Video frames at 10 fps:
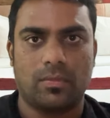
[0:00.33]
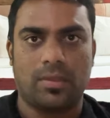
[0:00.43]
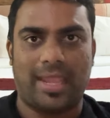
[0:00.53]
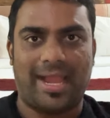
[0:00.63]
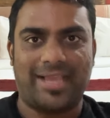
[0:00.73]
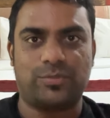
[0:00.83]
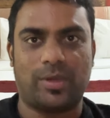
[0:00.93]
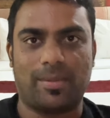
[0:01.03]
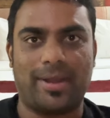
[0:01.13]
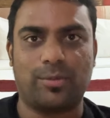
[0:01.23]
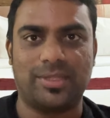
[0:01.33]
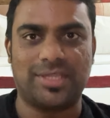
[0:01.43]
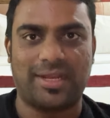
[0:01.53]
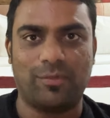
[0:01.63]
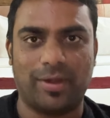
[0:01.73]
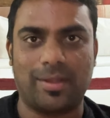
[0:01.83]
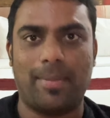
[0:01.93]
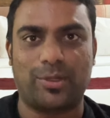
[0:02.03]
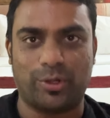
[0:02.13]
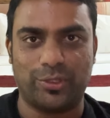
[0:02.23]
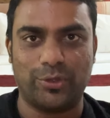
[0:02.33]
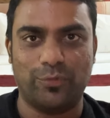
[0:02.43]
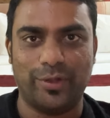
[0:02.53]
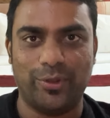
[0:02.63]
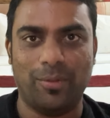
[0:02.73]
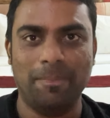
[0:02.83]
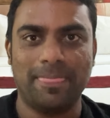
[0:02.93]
Hey guys, welcome back to my channel, welcome back to another new video.